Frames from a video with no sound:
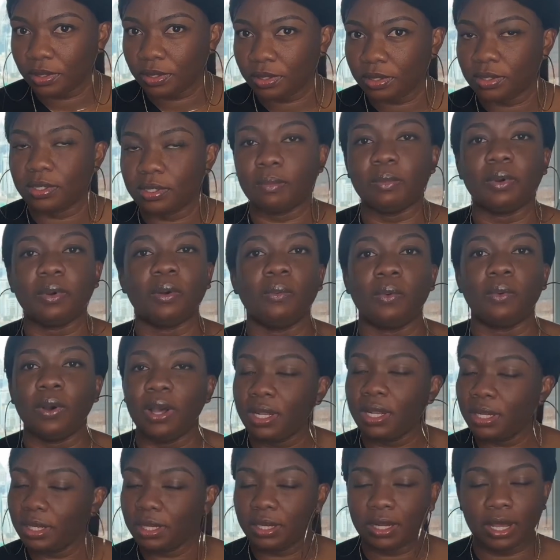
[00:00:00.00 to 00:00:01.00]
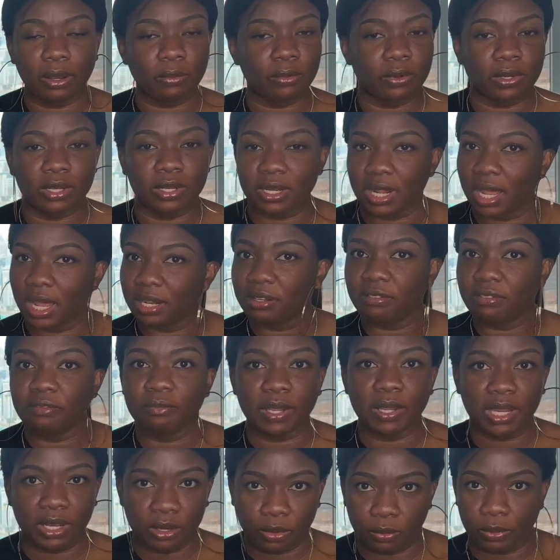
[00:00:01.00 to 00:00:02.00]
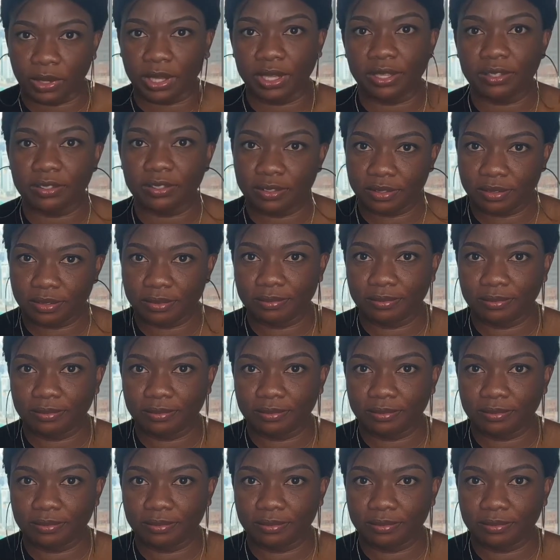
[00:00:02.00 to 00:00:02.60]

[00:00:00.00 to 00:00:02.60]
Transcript: number one, I would not have made the wigs.